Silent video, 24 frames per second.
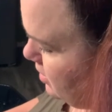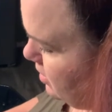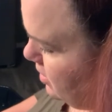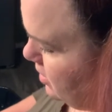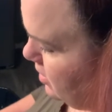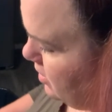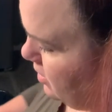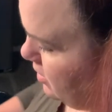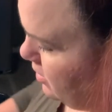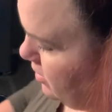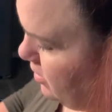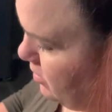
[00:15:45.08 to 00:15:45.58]

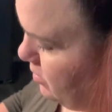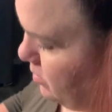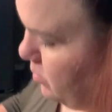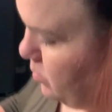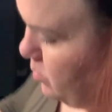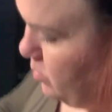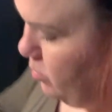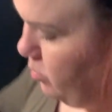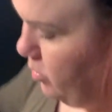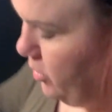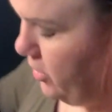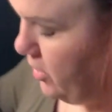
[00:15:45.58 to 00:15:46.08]
You know,
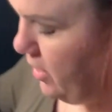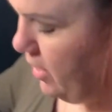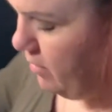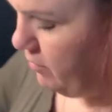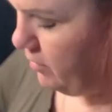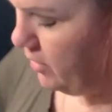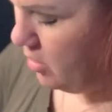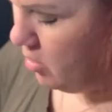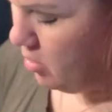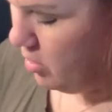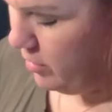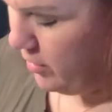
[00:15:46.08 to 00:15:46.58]
with
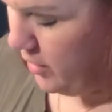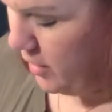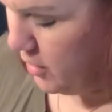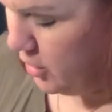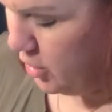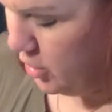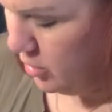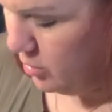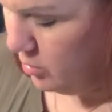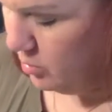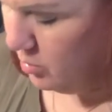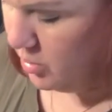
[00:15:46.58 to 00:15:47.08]
having all that
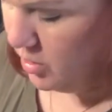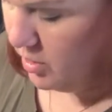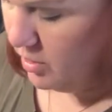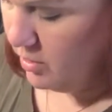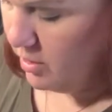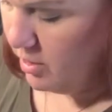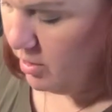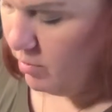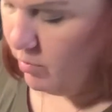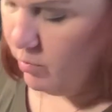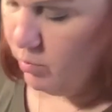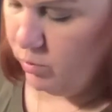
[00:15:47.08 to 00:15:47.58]
juice in
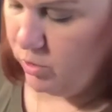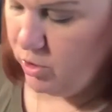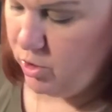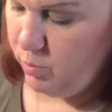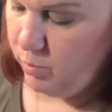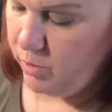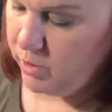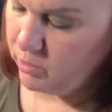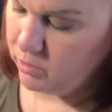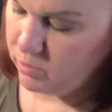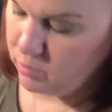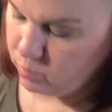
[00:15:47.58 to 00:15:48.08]
there, which
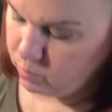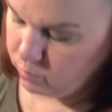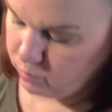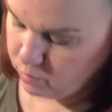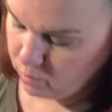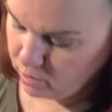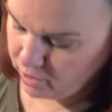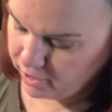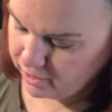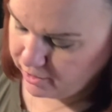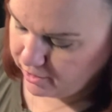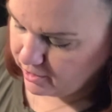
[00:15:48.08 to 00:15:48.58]
means
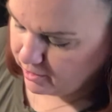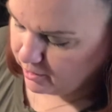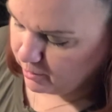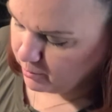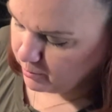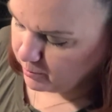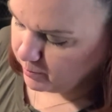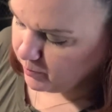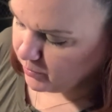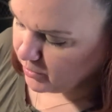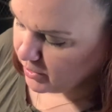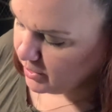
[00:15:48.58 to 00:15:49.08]
when you
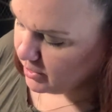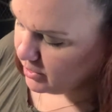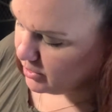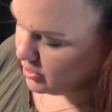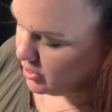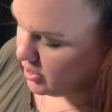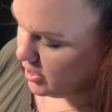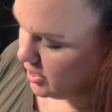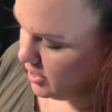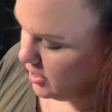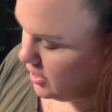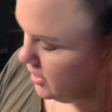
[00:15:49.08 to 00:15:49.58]

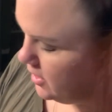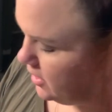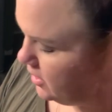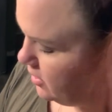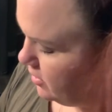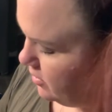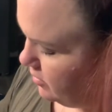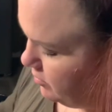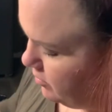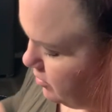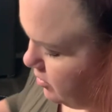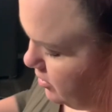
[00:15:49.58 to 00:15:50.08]
try and eat it,
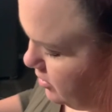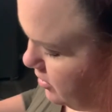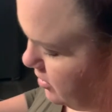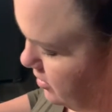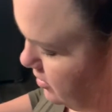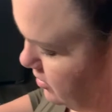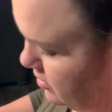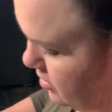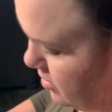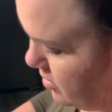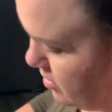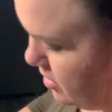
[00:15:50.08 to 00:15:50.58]
of course,
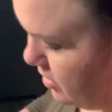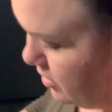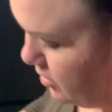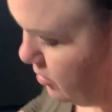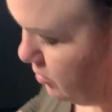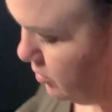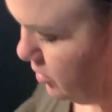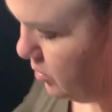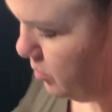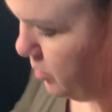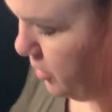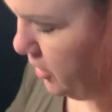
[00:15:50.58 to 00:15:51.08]
it's all gonna go
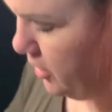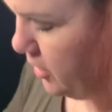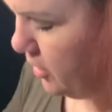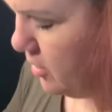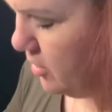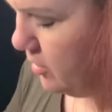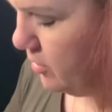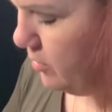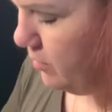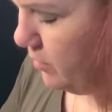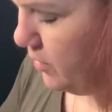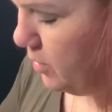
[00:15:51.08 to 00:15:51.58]
spilling
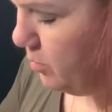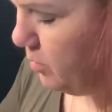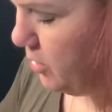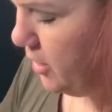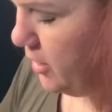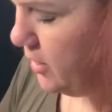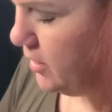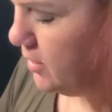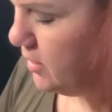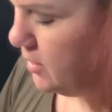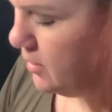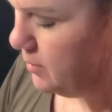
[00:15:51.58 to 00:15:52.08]
all over the
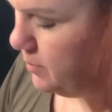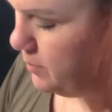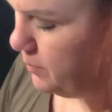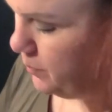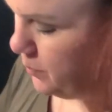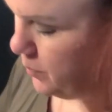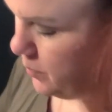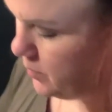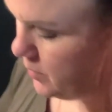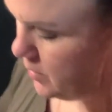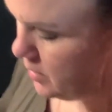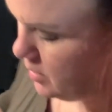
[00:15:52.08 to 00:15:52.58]
place.
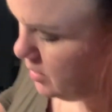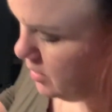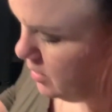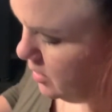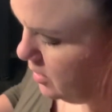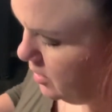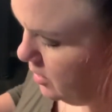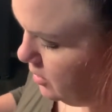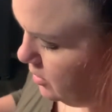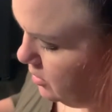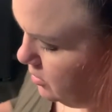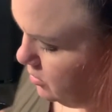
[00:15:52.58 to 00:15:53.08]

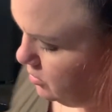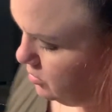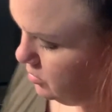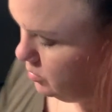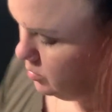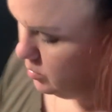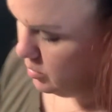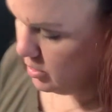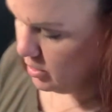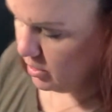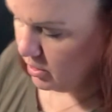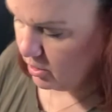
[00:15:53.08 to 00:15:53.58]
So
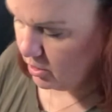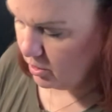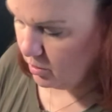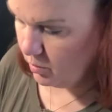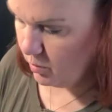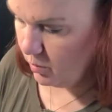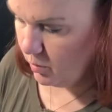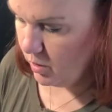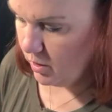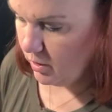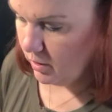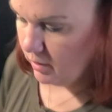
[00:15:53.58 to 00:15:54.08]
we're gonna
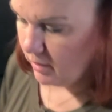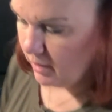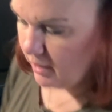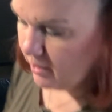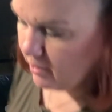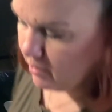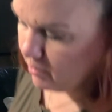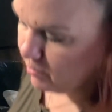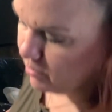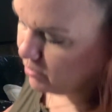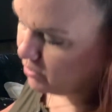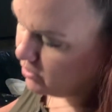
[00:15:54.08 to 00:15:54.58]
do a
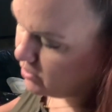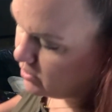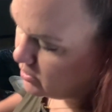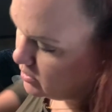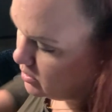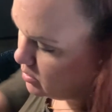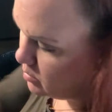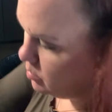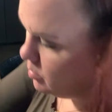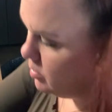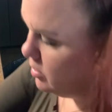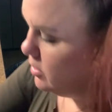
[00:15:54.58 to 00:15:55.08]
layer
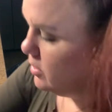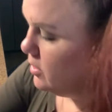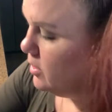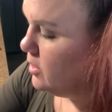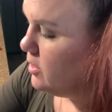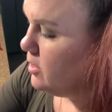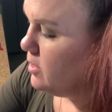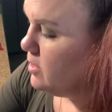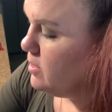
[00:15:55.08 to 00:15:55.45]
this way.